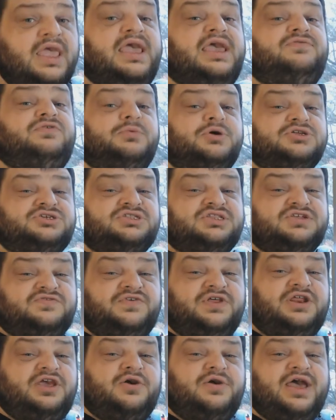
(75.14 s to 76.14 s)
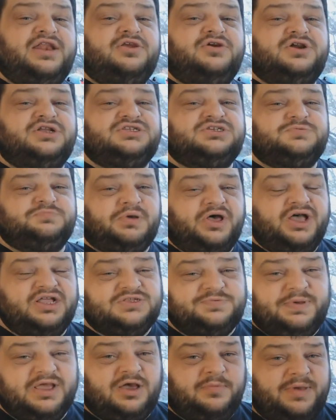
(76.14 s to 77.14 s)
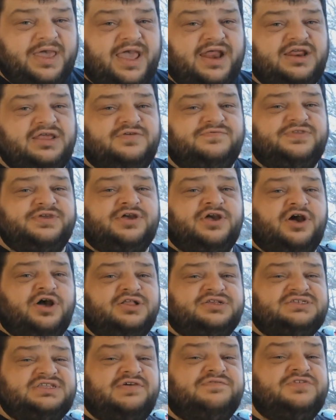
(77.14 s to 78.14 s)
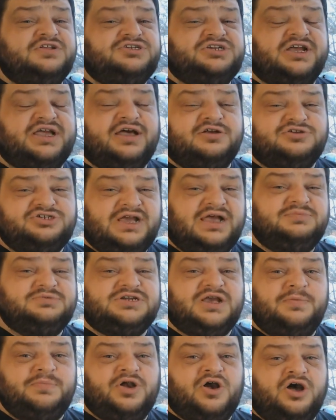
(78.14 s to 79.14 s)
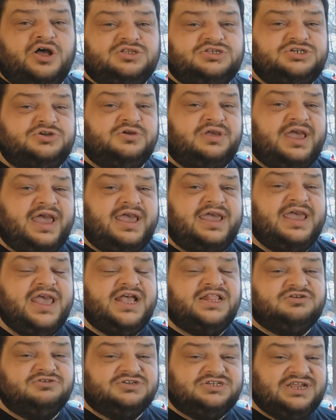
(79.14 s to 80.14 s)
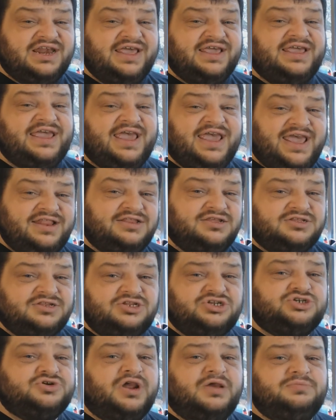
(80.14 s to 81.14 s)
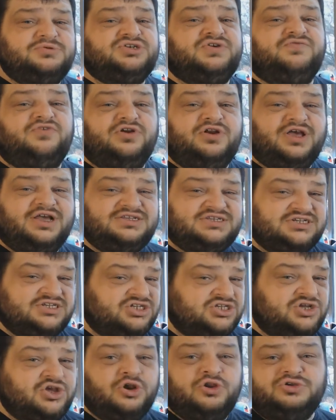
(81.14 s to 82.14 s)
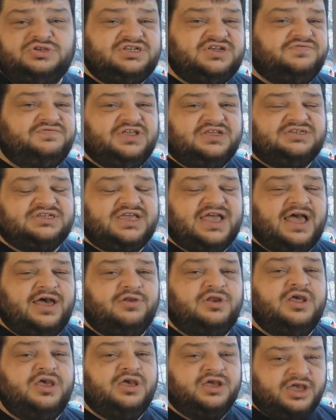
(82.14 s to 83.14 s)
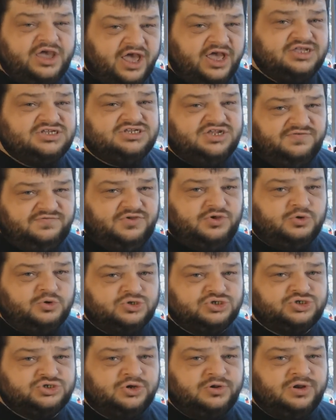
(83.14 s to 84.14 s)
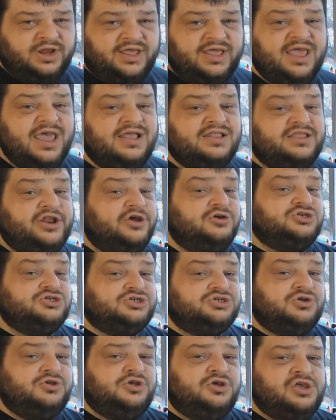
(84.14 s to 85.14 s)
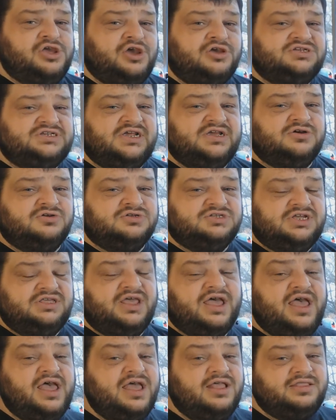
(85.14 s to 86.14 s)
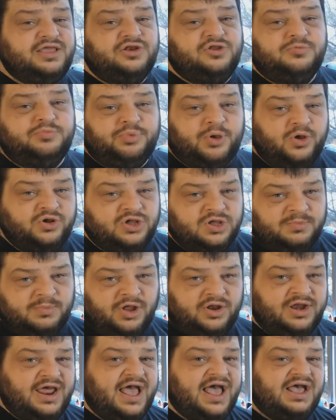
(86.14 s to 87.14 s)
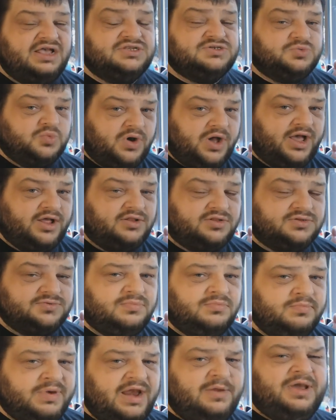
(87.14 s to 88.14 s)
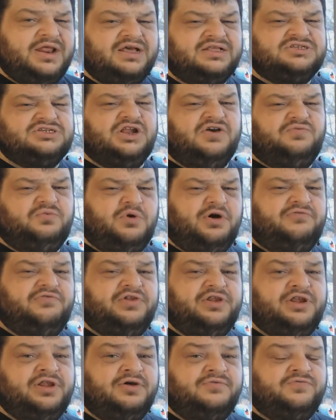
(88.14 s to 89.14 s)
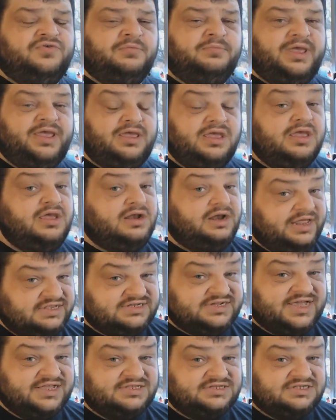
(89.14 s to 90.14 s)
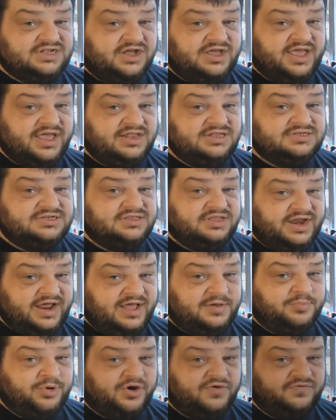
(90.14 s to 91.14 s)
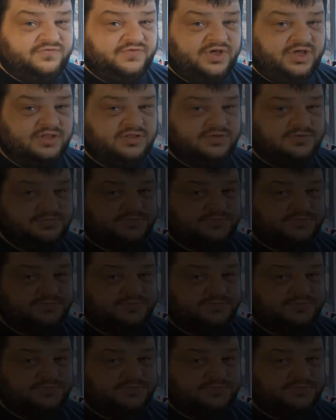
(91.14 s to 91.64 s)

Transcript: If you're watching this video and you're inspired to pick up any of the cards, definitely check out Jam Jam Cards UK. There is a link in the description for a nice exclusive discount courtesy of yours truly. They don't just do Yu-Gi-Oh singles either, they do Pokemon as well. But anyway, that's enough waffling on from me. Let's get stuck into the deck profile.